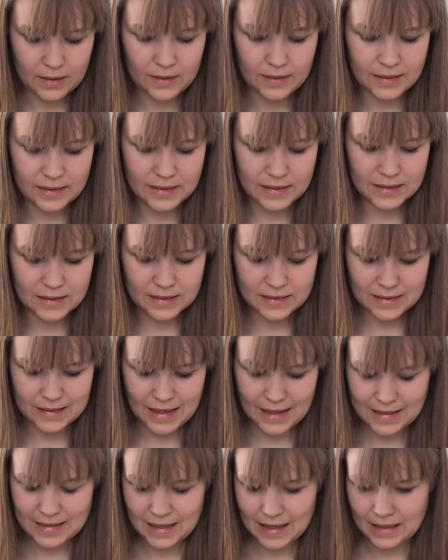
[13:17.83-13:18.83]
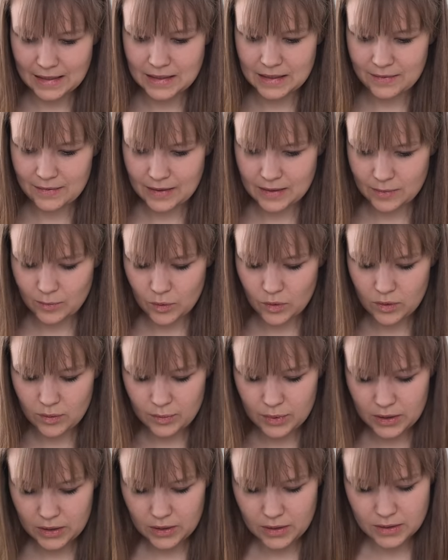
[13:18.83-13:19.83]
this isn't that active anymore,
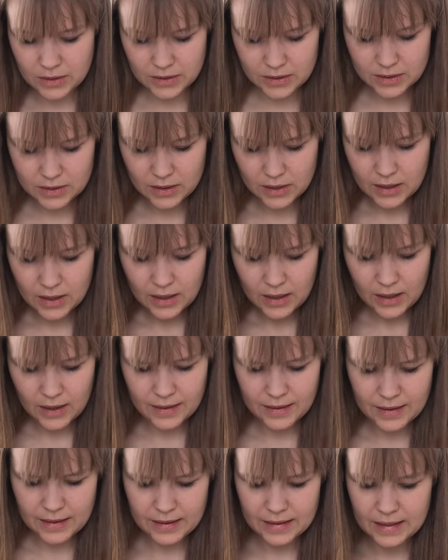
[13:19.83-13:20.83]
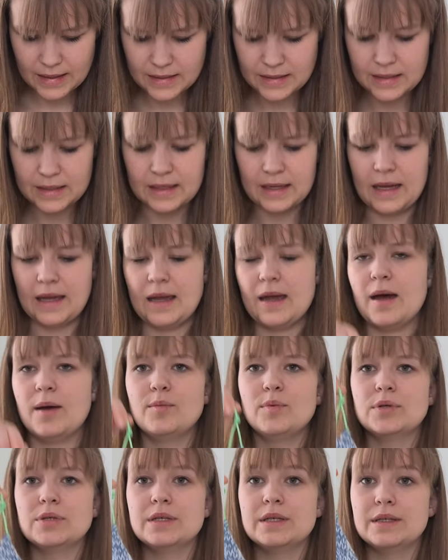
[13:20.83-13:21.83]
because I think yesterday I
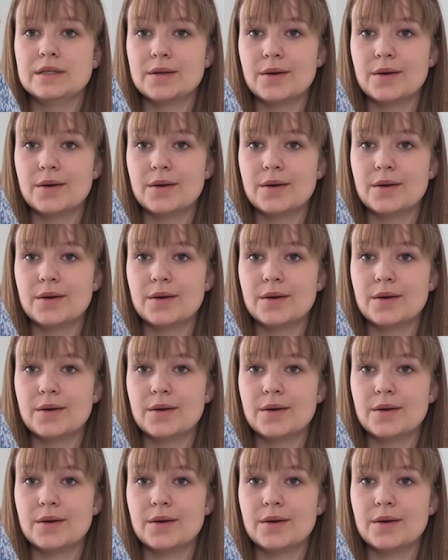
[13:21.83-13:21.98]
put it